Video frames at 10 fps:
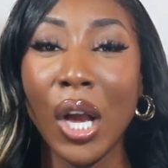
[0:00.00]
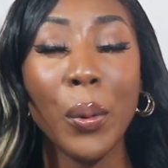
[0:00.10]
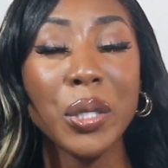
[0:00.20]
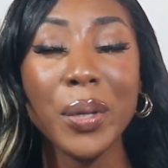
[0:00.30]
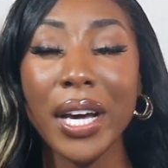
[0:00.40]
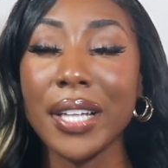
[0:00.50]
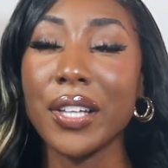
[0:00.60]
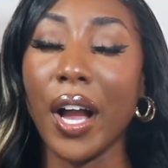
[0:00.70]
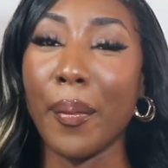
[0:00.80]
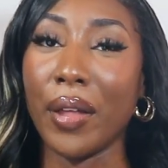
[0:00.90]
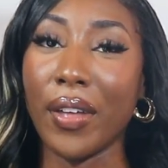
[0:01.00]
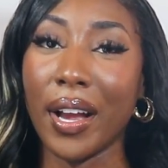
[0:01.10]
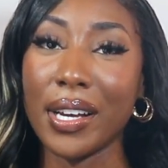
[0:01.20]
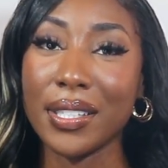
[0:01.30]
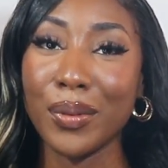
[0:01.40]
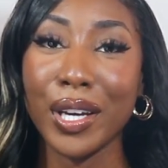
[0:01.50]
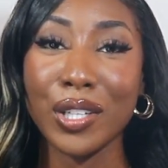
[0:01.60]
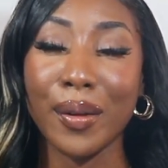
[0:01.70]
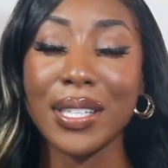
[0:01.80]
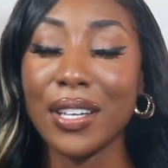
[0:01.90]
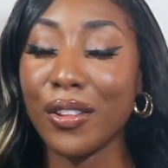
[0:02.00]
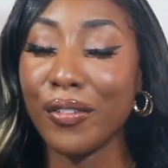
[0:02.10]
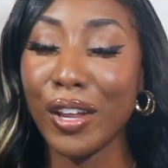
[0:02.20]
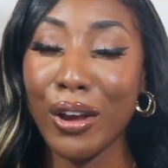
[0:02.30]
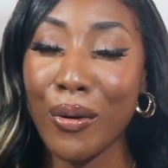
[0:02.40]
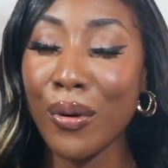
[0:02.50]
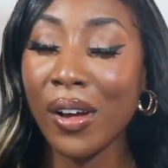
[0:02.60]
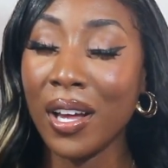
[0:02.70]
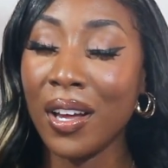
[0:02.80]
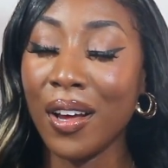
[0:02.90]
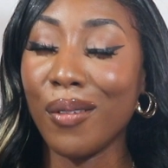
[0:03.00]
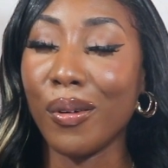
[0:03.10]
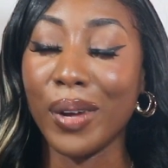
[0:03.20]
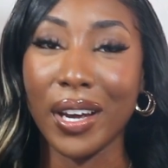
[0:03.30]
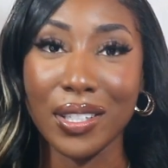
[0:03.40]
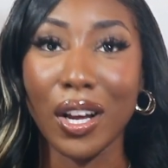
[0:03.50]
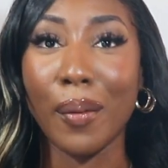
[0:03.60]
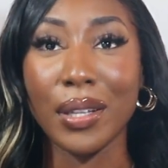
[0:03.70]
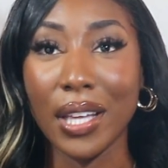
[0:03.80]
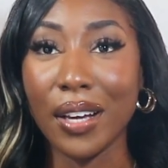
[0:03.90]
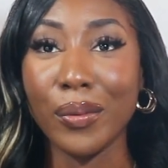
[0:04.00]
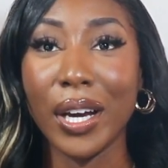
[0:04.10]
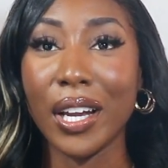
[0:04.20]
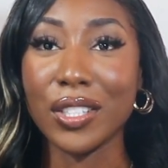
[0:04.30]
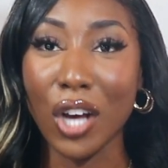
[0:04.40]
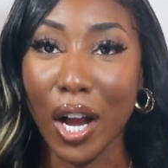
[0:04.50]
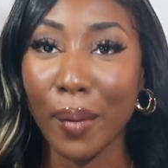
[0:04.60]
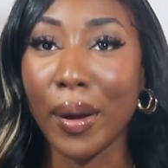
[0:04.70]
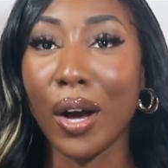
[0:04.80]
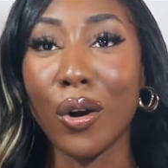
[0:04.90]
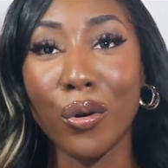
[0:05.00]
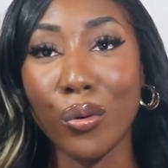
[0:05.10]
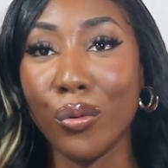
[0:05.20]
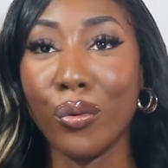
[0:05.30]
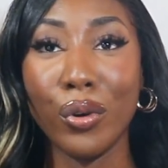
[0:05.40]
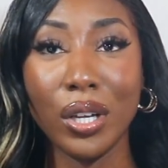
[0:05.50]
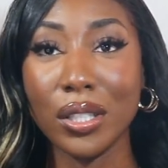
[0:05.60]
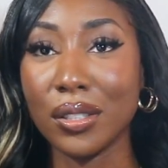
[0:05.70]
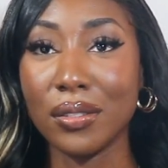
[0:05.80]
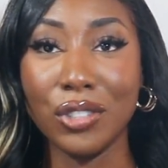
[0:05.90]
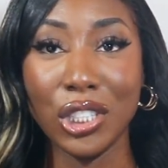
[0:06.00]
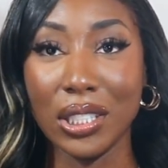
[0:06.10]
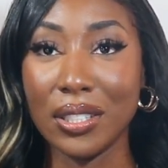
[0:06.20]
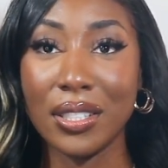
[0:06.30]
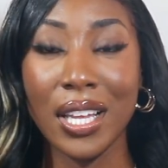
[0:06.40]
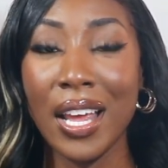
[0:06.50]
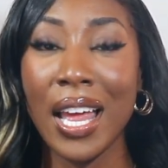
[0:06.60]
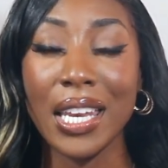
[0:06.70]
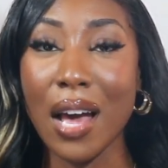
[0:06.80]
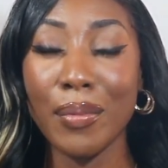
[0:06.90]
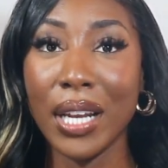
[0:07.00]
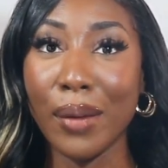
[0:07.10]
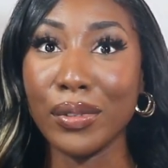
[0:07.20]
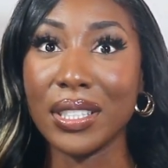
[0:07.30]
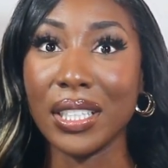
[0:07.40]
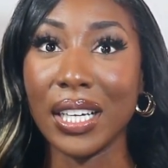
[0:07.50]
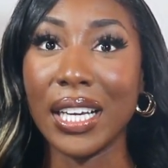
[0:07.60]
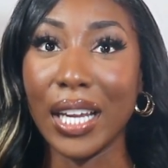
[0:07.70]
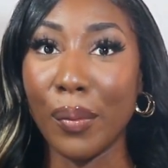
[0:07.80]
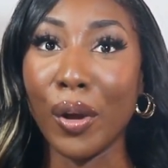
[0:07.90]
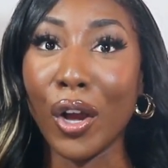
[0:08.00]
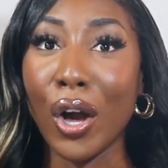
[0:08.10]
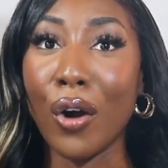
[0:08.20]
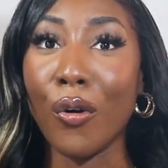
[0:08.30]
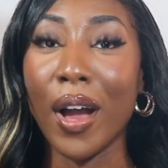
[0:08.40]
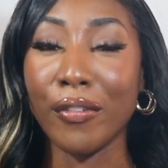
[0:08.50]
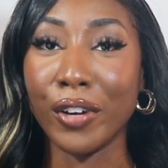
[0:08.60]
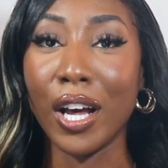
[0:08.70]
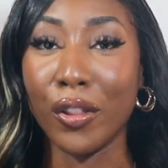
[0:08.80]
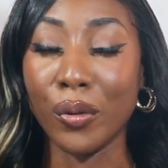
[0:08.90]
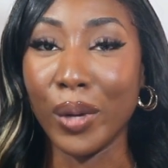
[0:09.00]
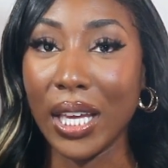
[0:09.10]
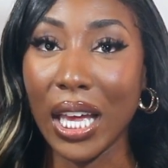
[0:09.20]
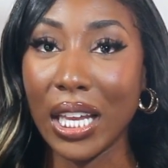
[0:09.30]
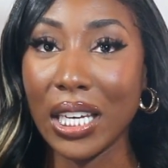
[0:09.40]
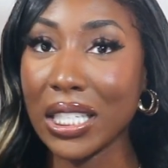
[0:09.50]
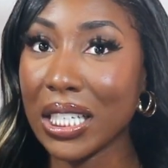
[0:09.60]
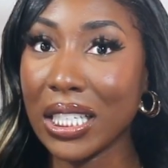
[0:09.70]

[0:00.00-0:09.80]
Which we gotta talk about that, guys. We gotta talk. That's another video, but we gotta talk about that. We gotta talk about just not being able to get up and go every other weekend.